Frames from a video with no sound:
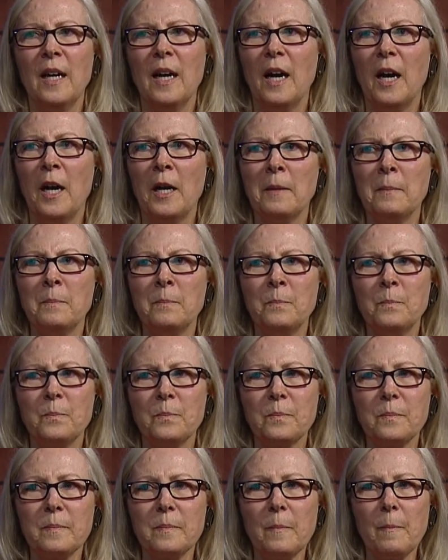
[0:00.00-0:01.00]
Um
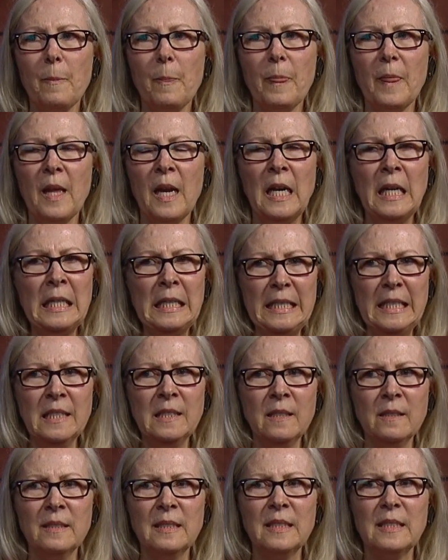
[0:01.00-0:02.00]
uh,
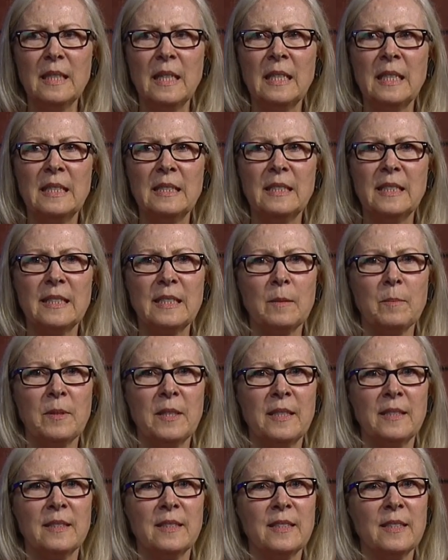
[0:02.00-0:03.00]
in those uh,
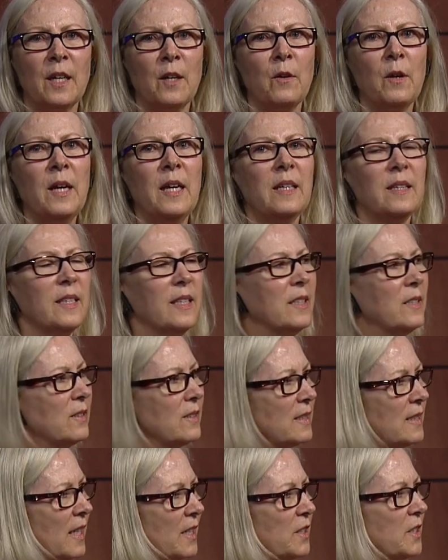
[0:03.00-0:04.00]
disciplines. So the
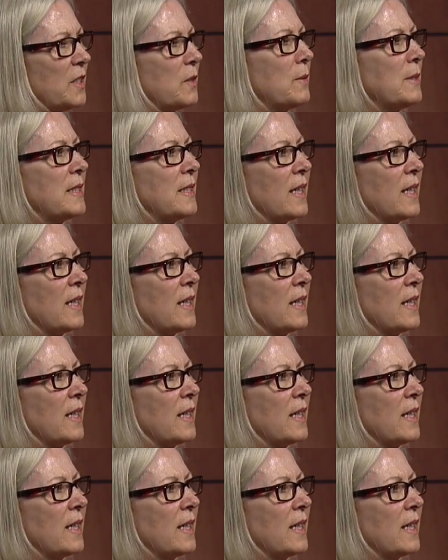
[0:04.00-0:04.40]
intersections with